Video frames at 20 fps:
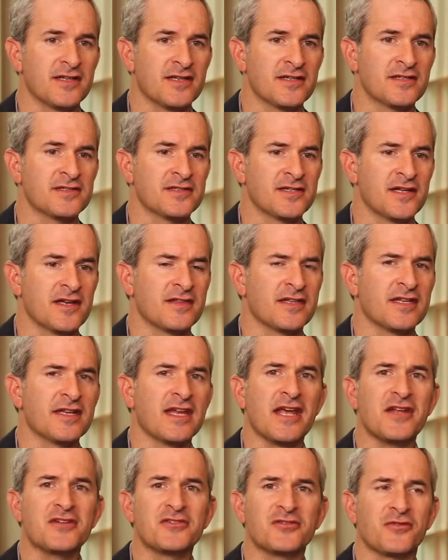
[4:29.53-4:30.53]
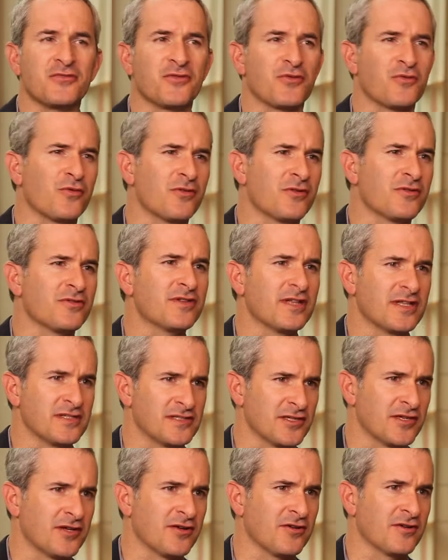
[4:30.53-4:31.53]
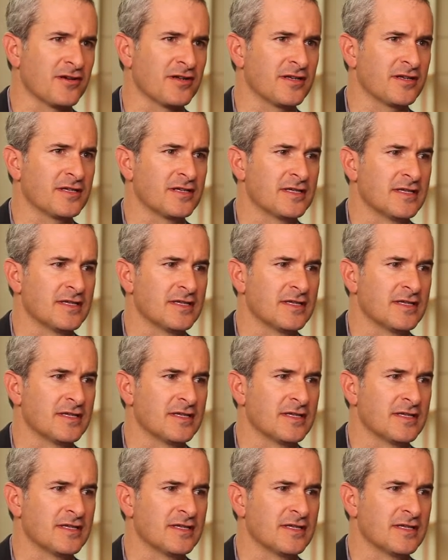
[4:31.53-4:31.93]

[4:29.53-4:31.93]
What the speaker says: is the nature of the world, insecurity.